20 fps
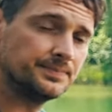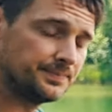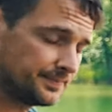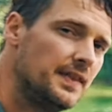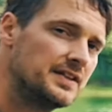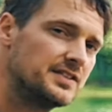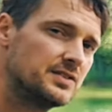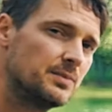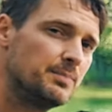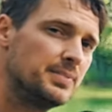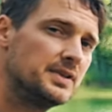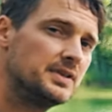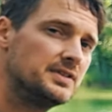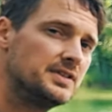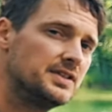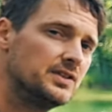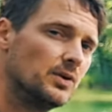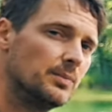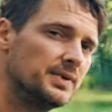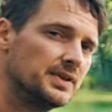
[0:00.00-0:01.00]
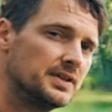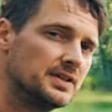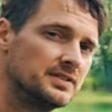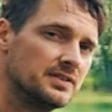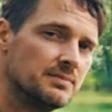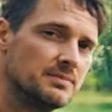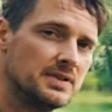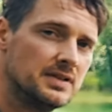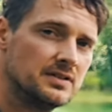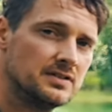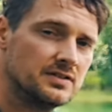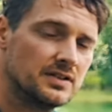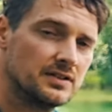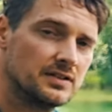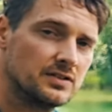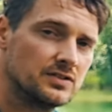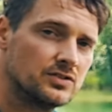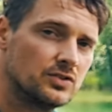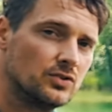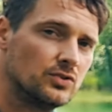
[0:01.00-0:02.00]
And that's a big deal because it means that
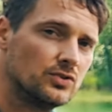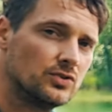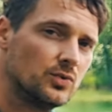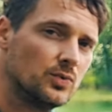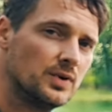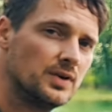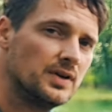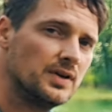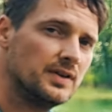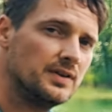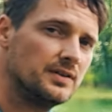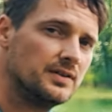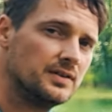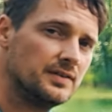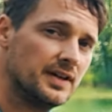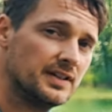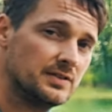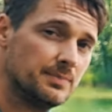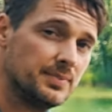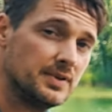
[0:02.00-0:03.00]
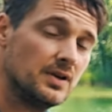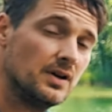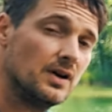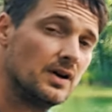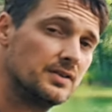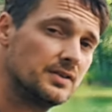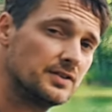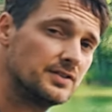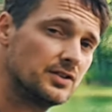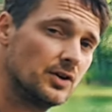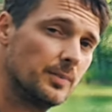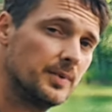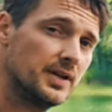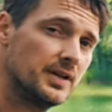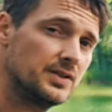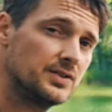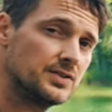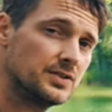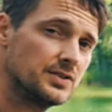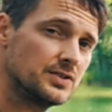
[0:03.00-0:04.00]
the solar wind that's beyond the
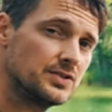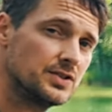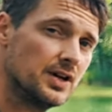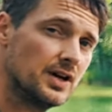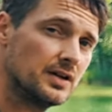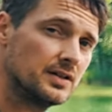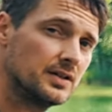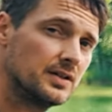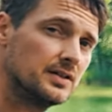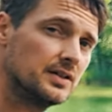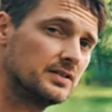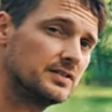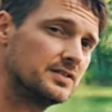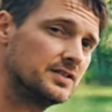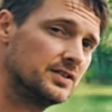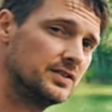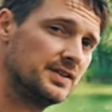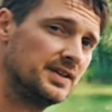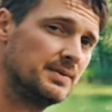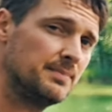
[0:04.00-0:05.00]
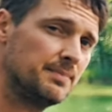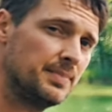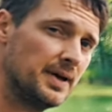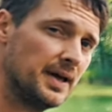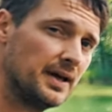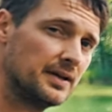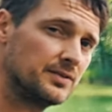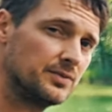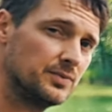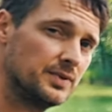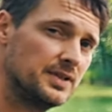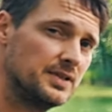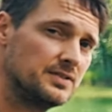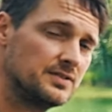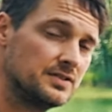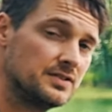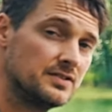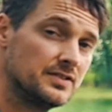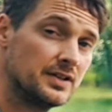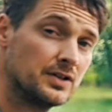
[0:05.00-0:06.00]
termination shock can still impact
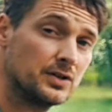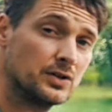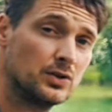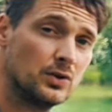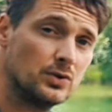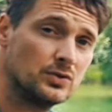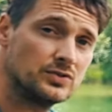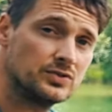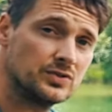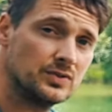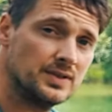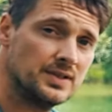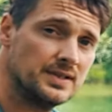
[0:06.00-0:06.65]
regions that are closer